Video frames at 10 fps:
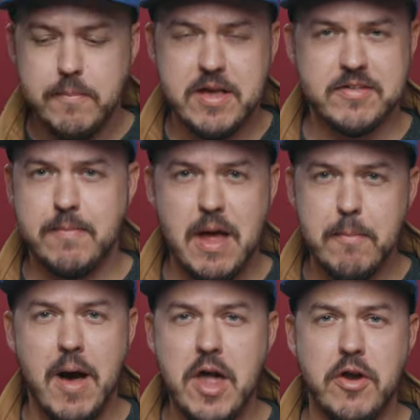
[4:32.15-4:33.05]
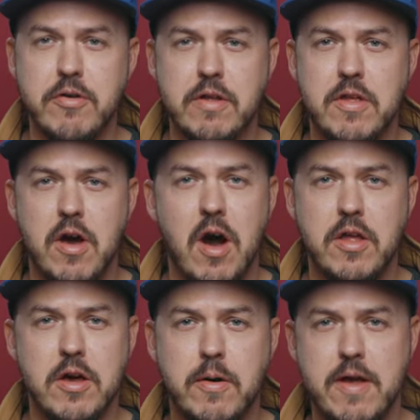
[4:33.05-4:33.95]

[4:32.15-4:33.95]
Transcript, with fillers: because I'm not monitoring the audio.